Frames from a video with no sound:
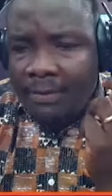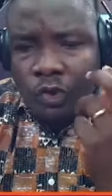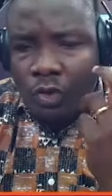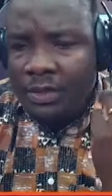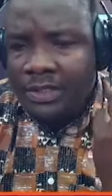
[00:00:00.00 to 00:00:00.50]

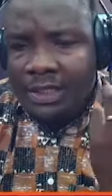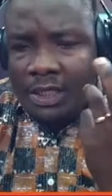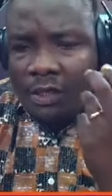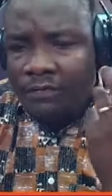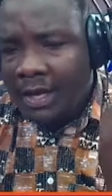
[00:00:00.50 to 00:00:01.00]
sure
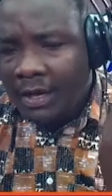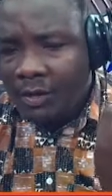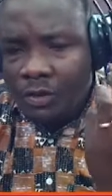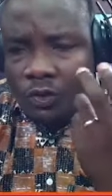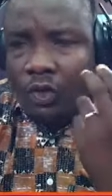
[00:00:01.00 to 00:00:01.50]
recently you've heard
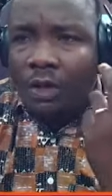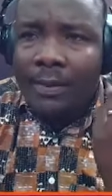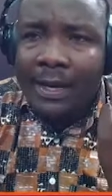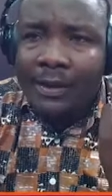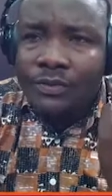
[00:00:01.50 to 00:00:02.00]
all the talk
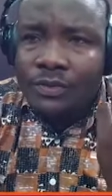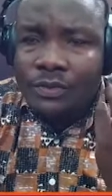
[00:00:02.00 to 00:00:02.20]
about